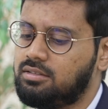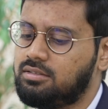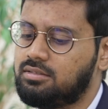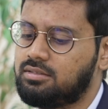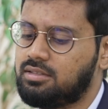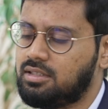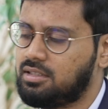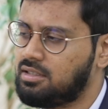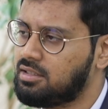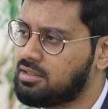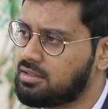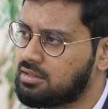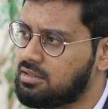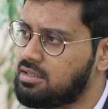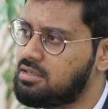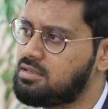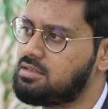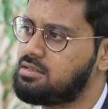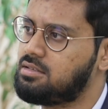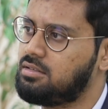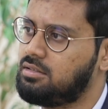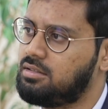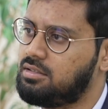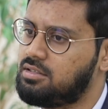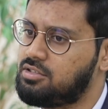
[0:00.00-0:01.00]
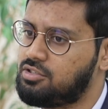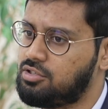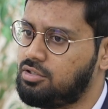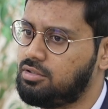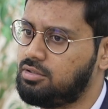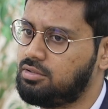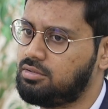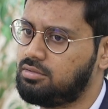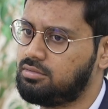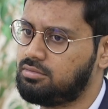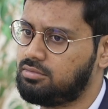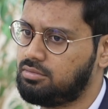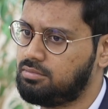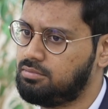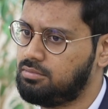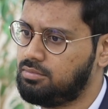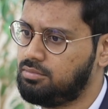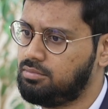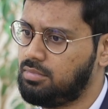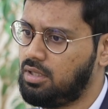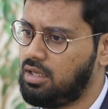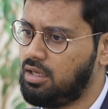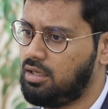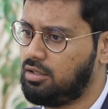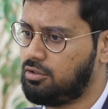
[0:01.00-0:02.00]
tariqas and certain
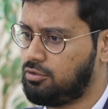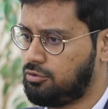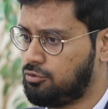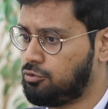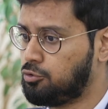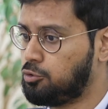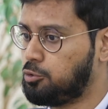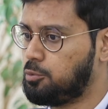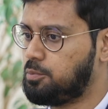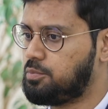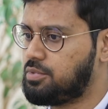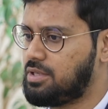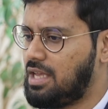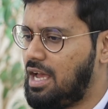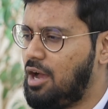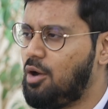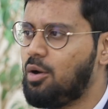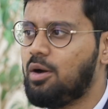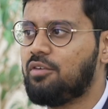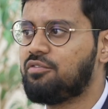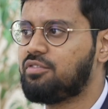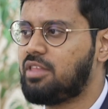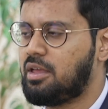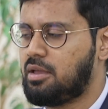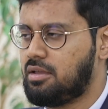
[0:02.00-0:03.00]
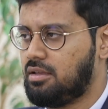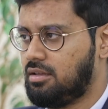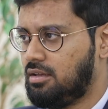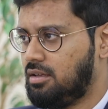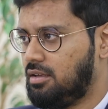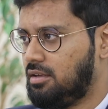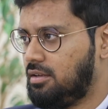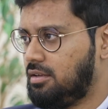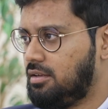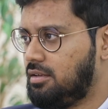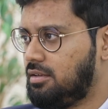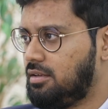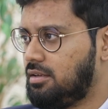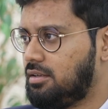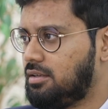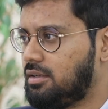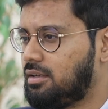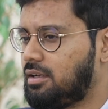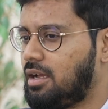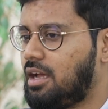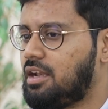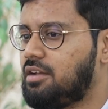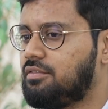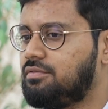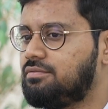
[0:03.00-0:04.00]
groups, how have they
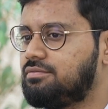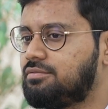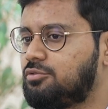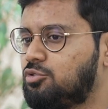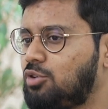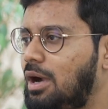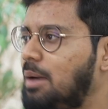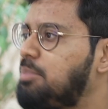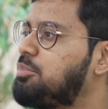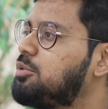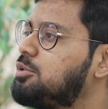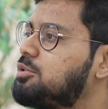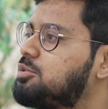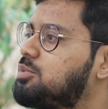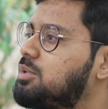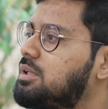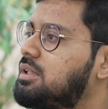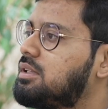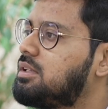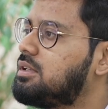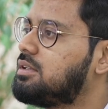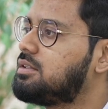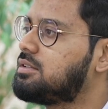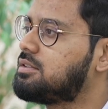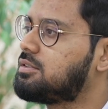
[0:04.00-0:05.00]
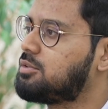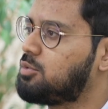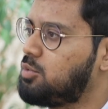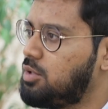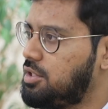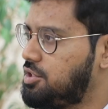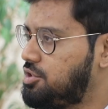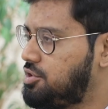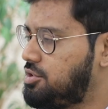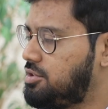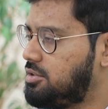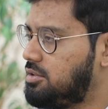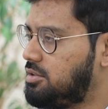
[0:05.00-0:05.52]
kind of grappled with this question?